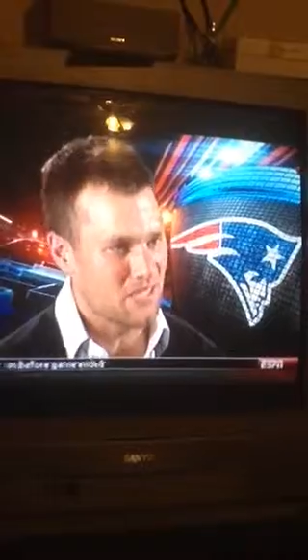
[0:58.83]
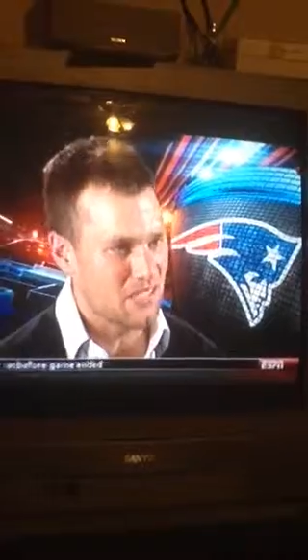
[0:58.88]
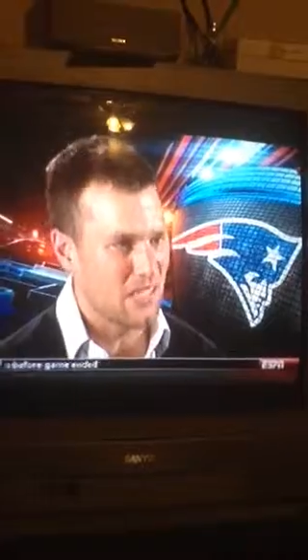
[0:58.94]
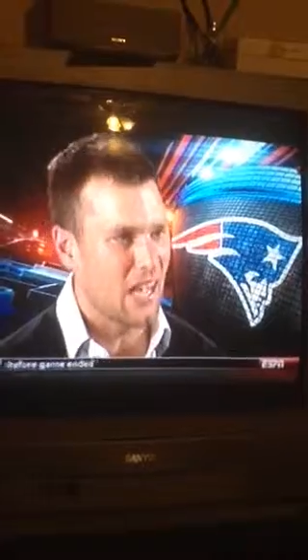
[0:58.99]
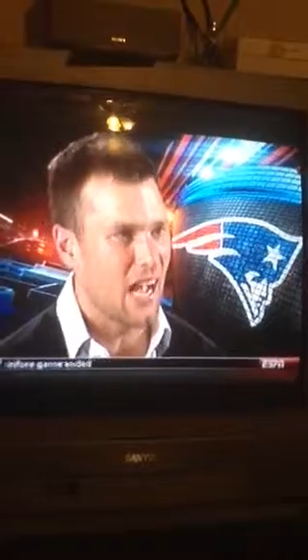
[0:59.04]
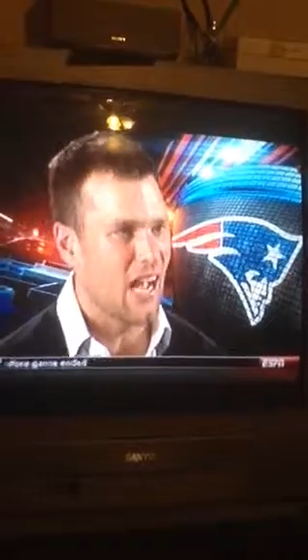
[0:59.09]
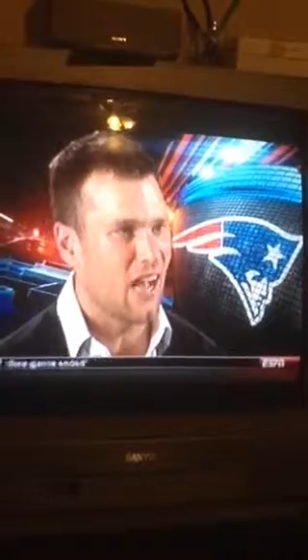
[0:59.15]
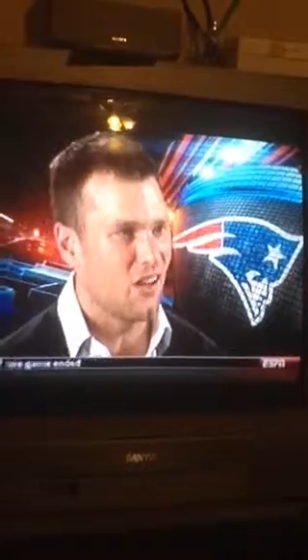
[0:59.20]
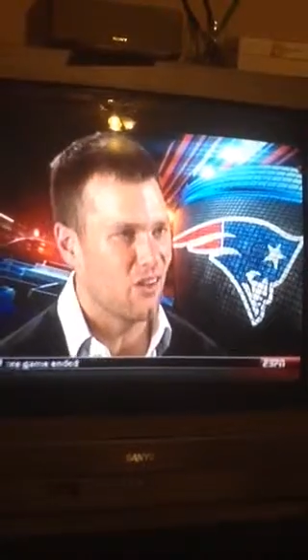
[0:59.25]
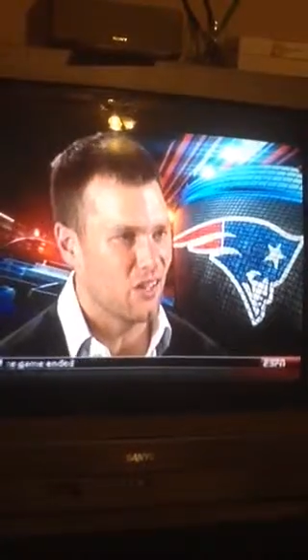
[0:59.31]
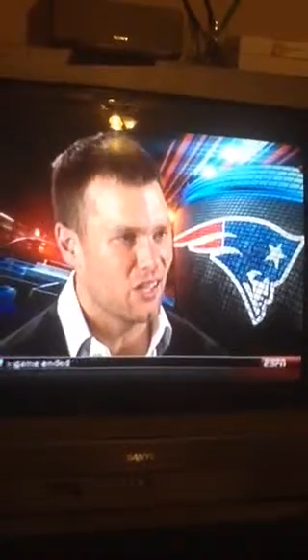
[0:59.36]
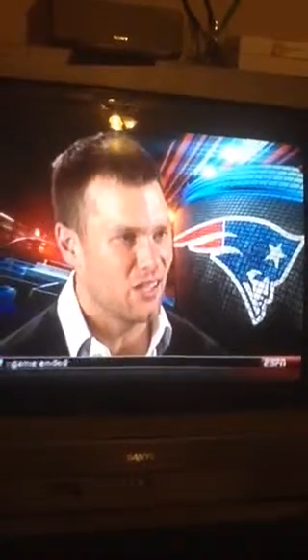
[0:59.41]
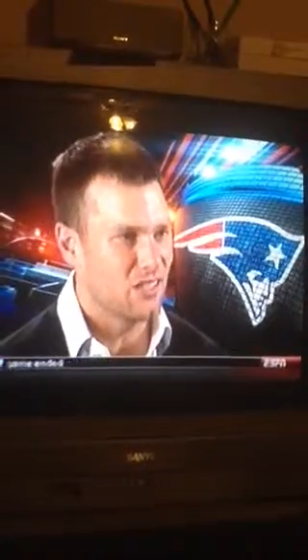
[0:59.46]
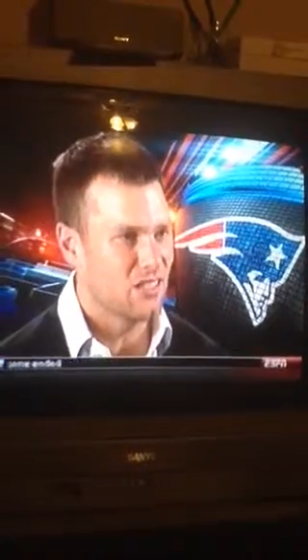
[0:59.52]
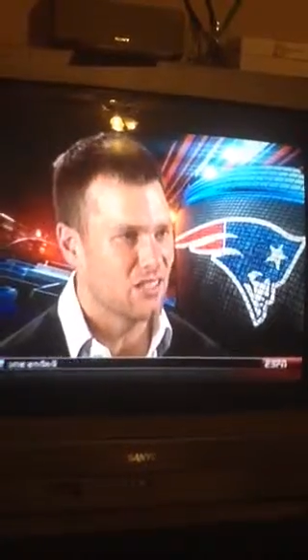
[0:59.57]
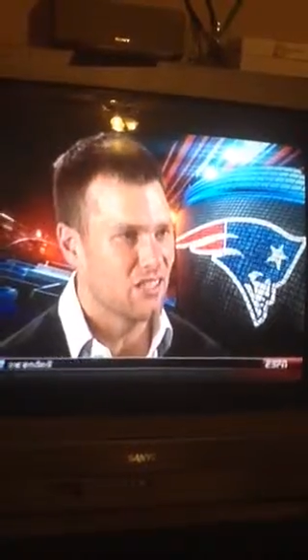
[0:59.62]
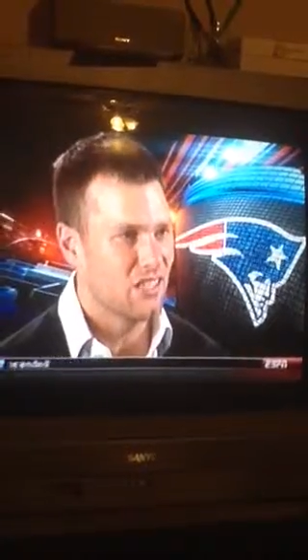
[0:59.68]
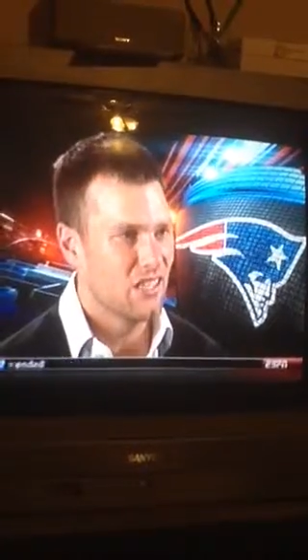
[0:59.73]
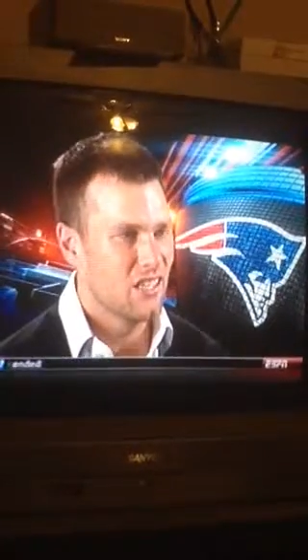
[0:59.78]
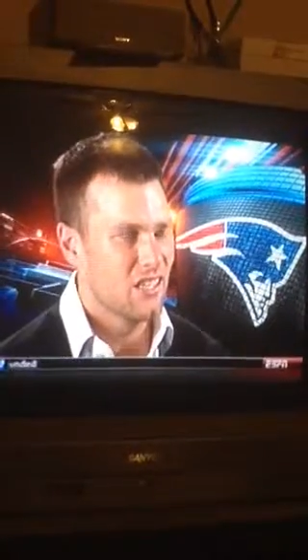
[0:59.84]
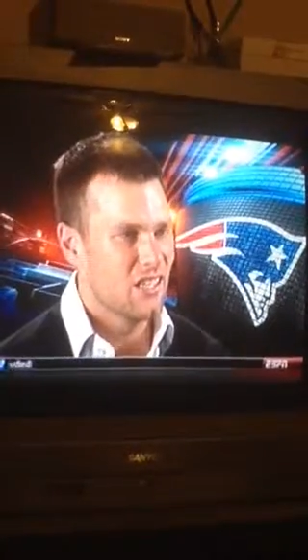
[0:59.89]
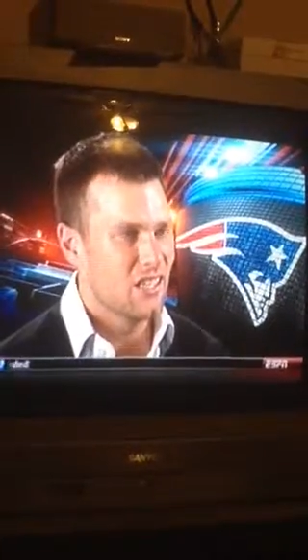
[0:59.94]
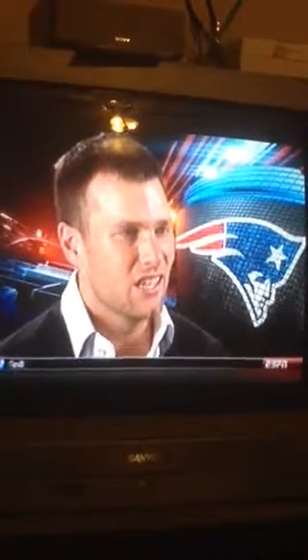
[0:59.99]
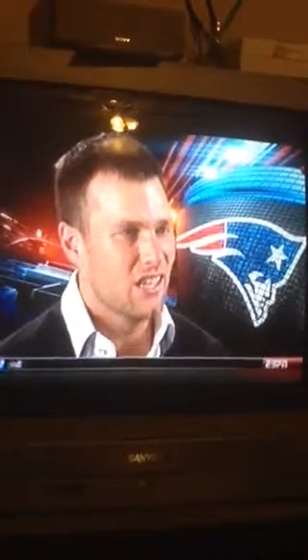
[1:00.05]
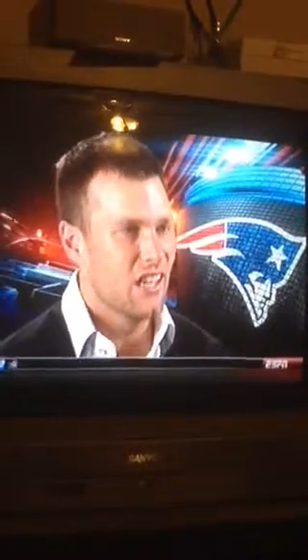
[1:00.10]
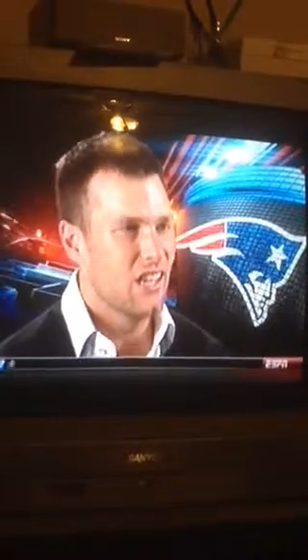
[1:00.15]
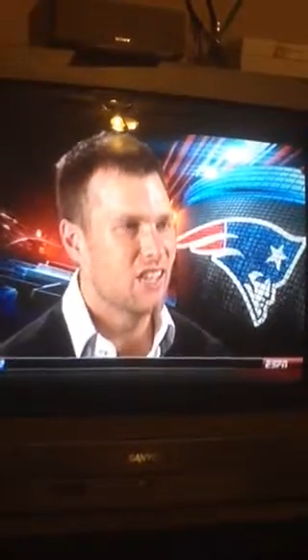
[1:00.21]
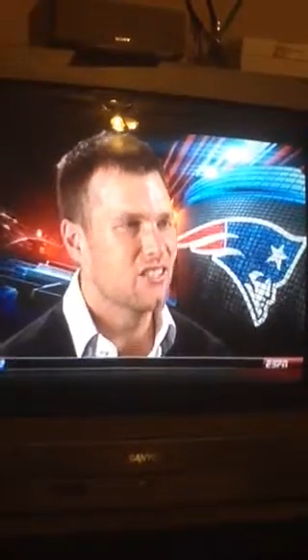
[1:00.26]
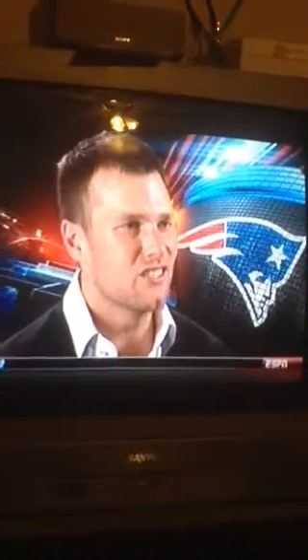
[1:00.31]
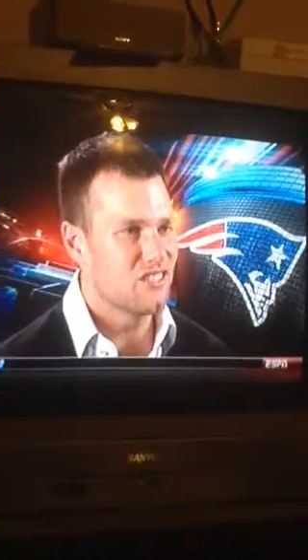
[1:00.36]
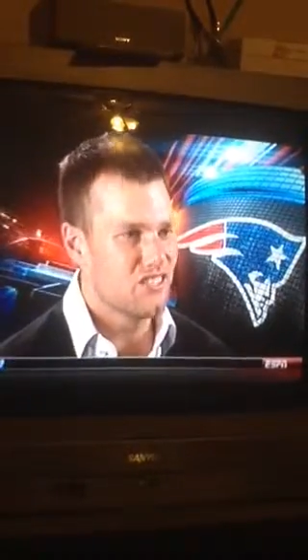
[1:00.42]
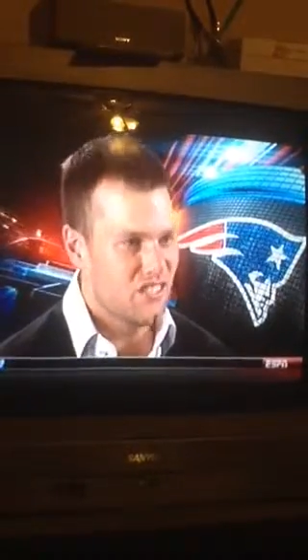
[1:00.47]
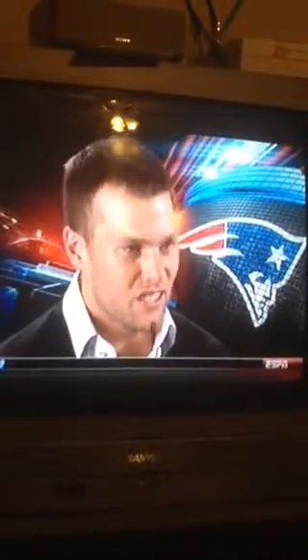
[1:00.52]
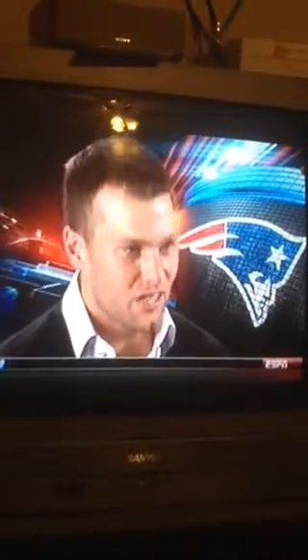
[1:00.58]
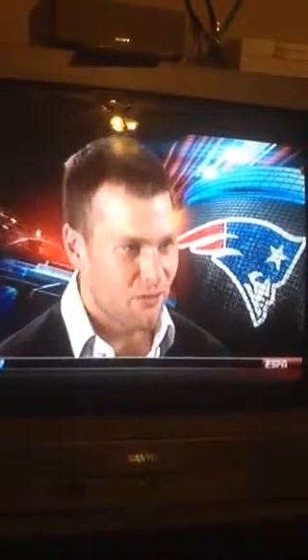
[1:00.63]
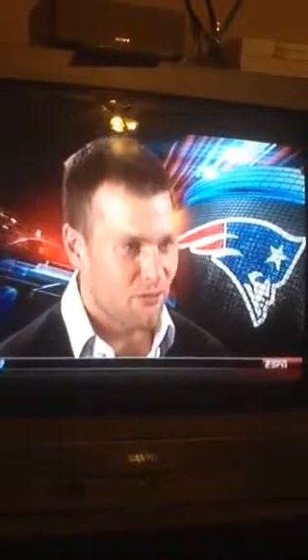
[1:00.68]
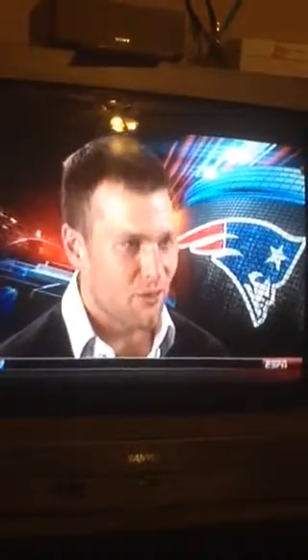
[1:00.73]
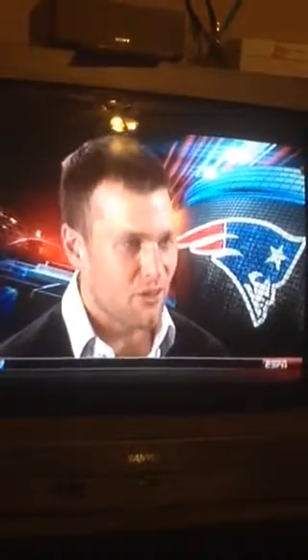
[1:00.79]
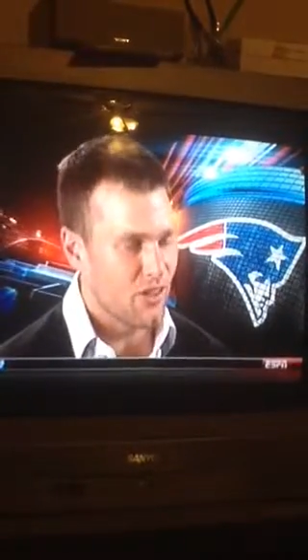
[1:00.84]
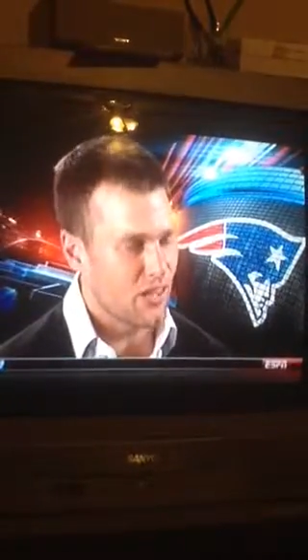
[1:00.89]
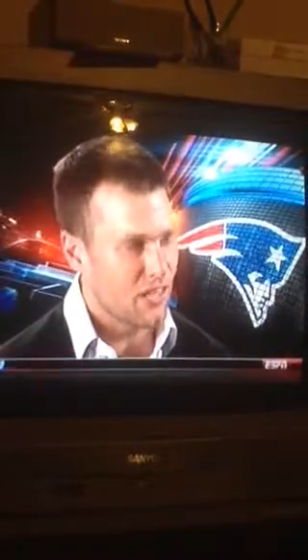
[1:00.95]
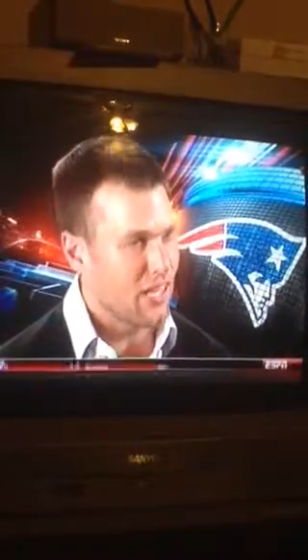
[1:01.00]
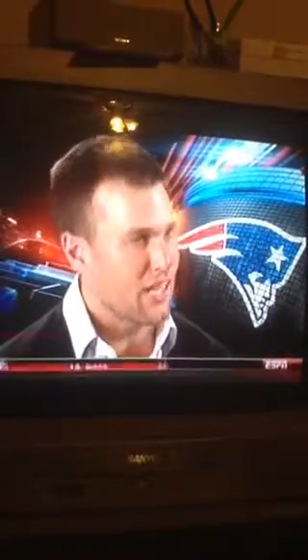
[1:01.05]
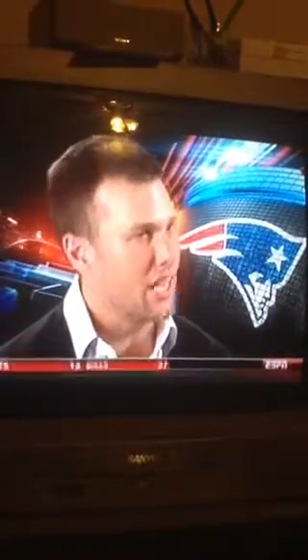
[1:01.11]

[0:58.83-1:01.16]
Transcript: the style is different.